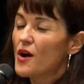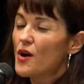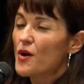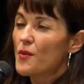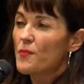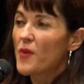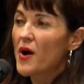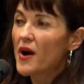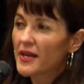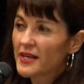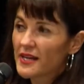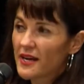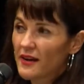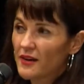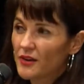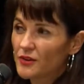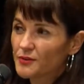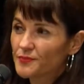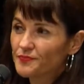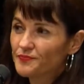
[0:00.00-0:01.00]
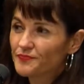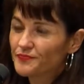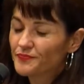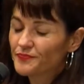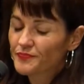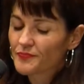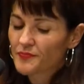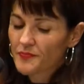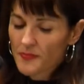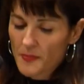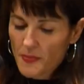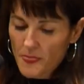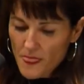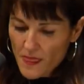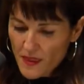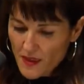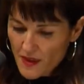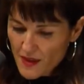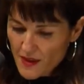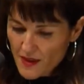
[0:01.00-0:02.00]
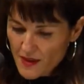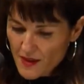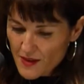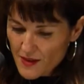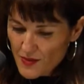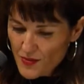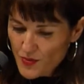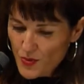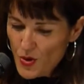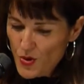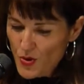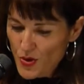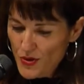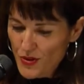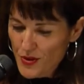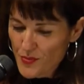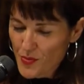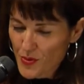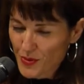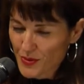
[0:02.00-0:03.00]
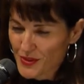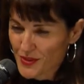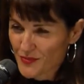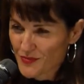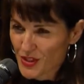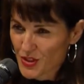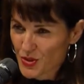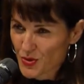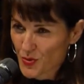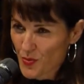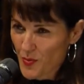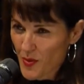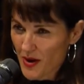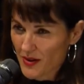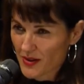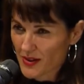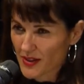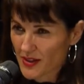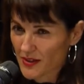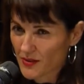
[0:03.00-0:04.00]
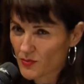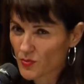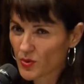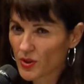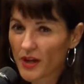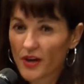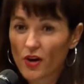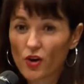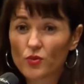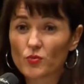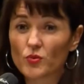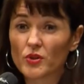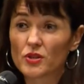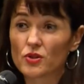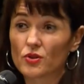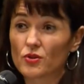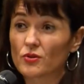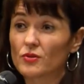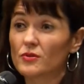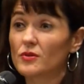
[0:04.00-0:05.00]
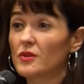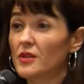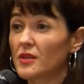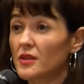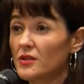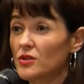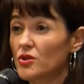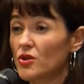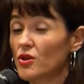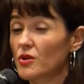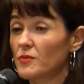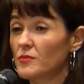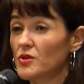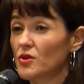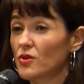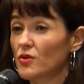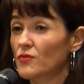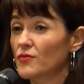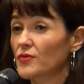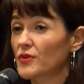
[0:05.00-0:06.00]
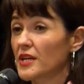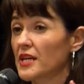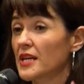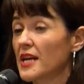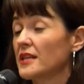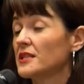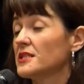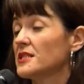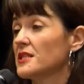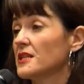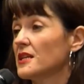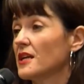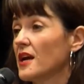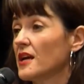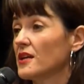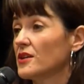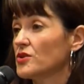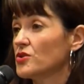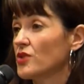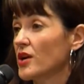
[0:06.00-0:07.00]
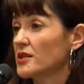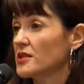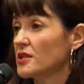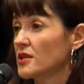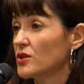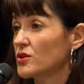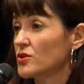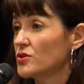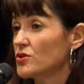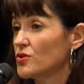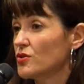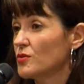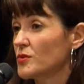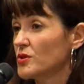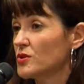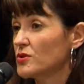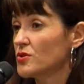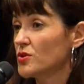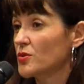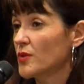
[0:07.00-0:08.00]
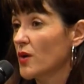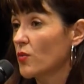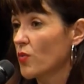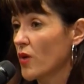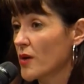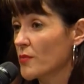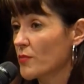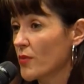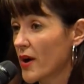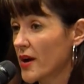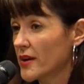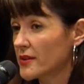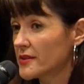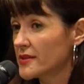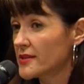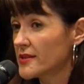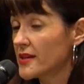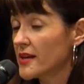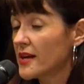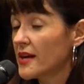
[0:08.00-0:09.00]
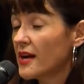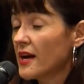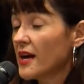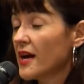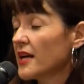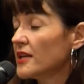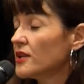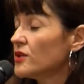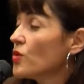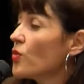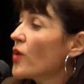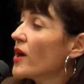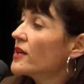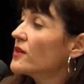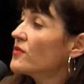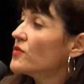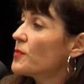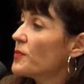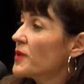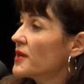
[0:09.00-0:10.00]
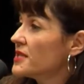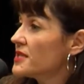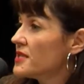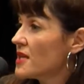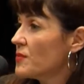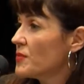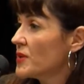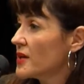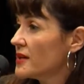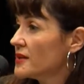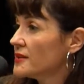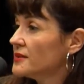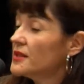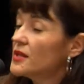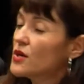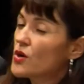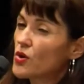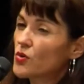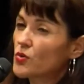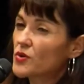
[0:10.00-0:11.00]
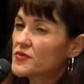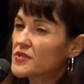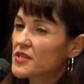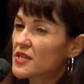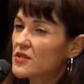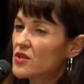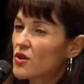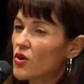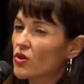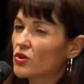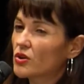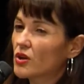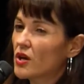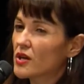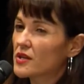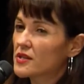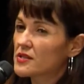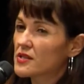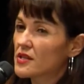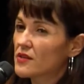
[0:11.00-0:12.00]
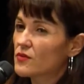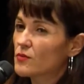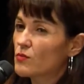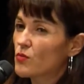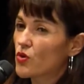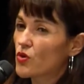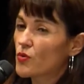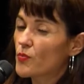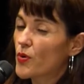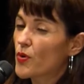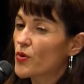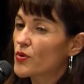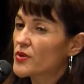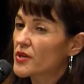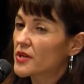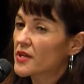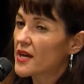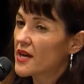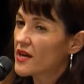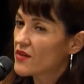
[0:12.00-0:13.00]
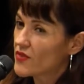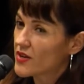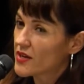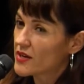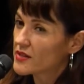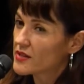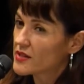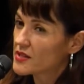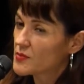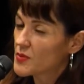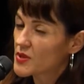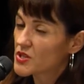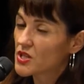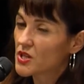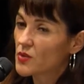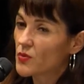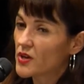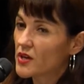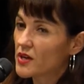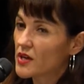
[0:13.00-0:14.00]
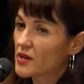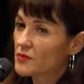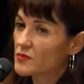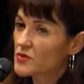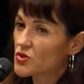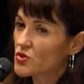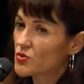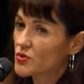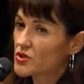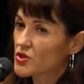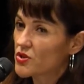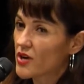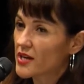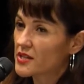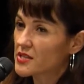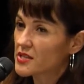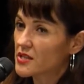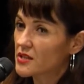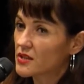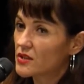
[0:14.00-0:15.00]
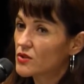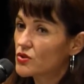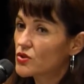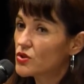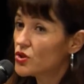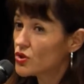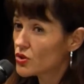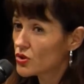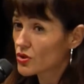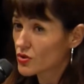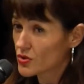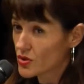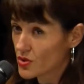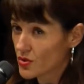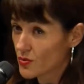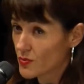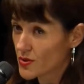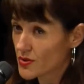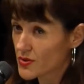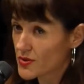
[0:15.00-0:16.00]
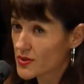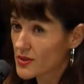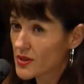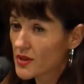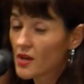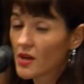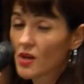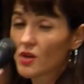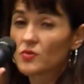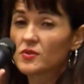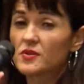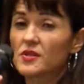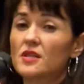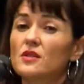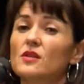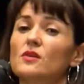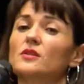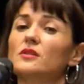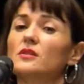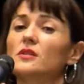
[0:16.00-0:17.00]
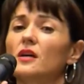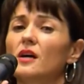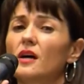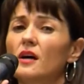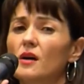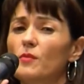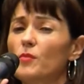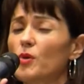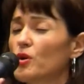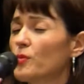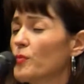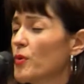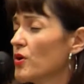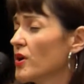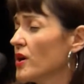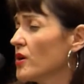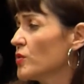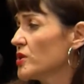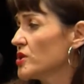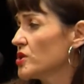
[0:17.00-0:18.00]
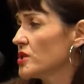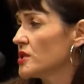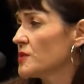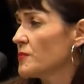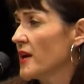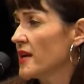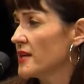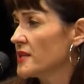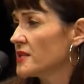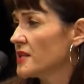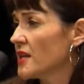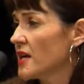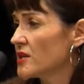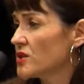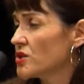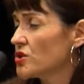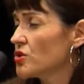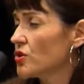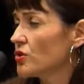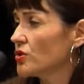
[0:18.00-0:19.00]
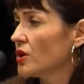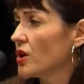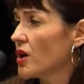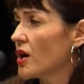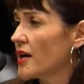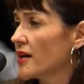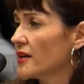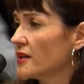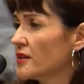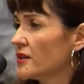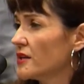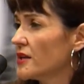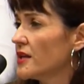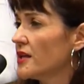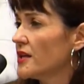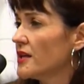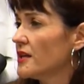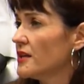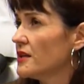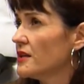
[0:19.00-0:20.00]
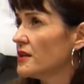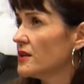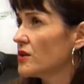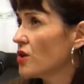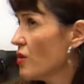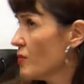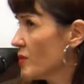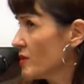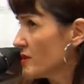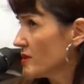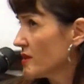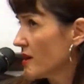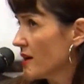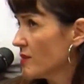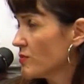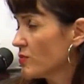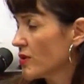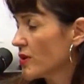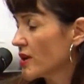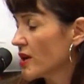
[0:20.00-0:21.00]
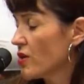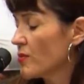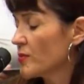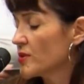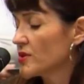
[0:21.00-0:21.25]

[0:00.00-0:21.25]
by now, we all know the importance of digital marketing. Well, I hope we do, in terms of connecting and attracting consumers to our wine brands. And in the wake of the pandemic, we've seen that online is even more important than ever, especially when it comes to attracting new consumers. We've seen that Boca, which is Spain's largest online e-commerce site, wine commerce